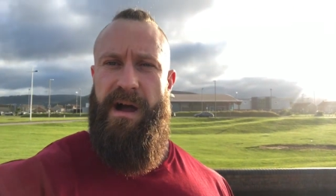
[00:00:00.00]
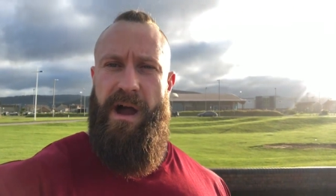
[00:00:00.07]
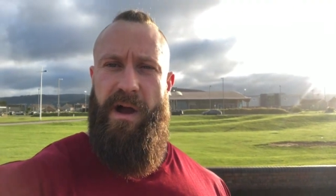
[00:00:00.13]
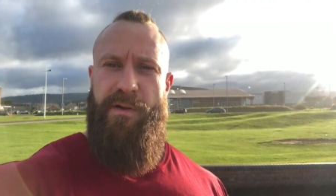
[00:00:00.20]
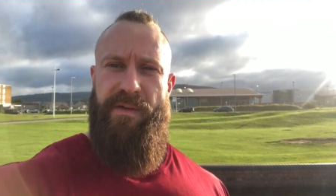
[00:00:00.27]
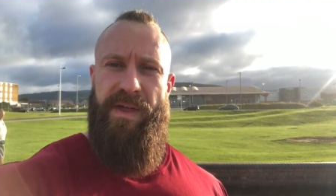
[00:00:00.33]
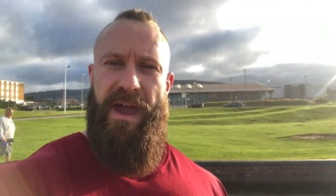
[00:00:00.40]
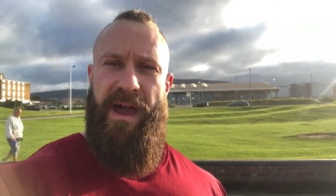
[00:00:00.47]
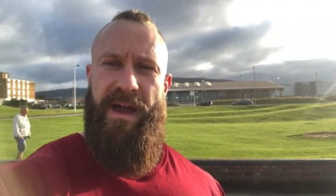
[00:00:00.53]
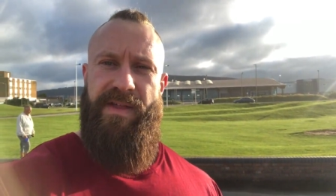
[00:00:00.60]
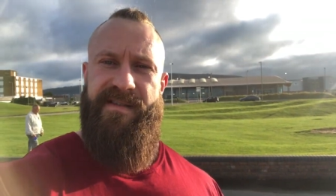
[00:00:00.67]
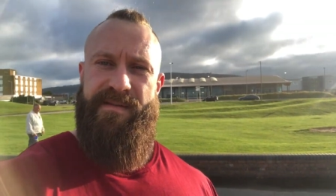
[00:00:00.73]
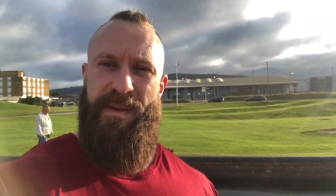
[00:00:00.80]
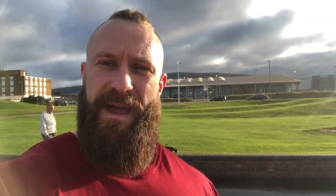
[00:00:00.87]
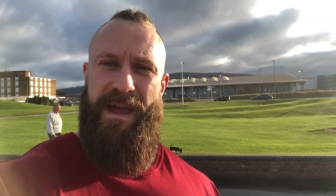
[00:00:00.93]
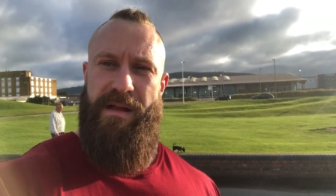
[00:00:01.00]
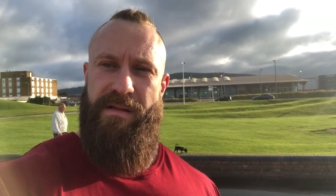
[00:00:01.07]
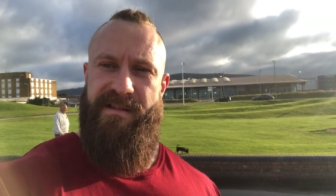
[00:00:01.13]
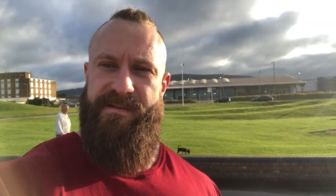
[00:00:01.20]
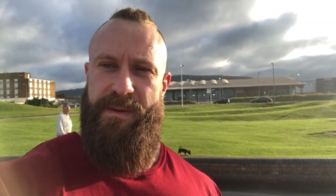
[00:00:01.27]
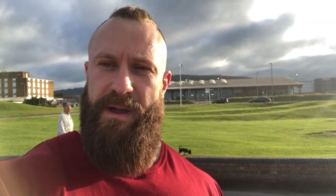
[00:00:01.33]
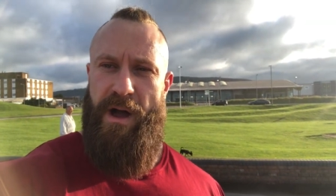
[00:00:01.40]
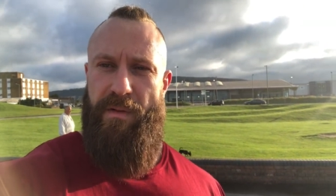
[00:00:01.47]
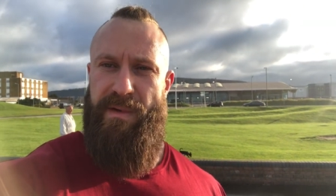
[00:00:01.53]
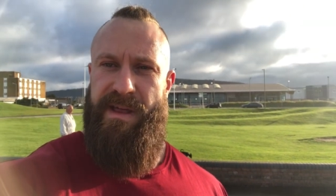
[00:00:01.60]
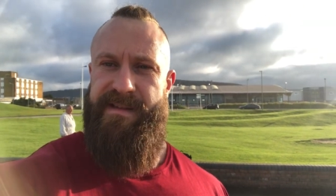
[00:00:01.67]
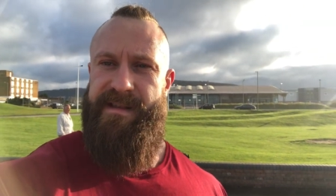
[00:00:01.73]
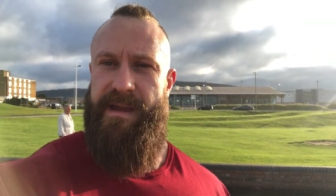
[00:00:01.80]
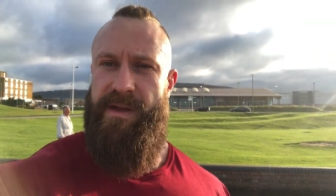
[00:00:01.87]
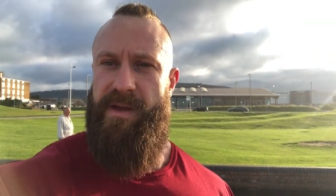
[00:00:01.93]
Over there, there's some hills, but you can't
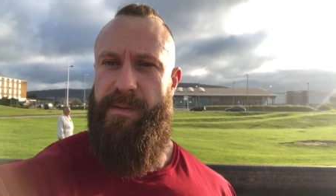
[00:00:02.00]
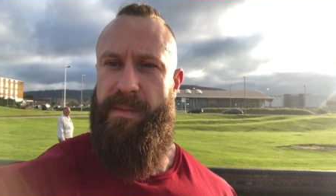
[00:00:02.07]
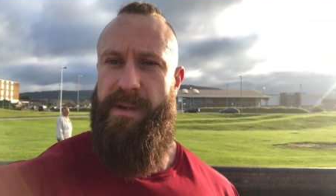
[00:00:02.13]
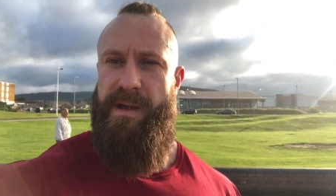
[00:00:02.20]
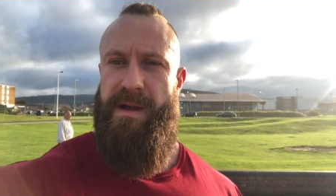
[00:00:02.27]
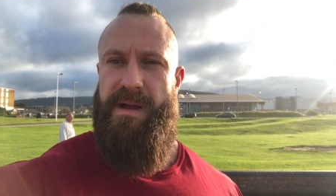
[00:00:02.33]
really see them.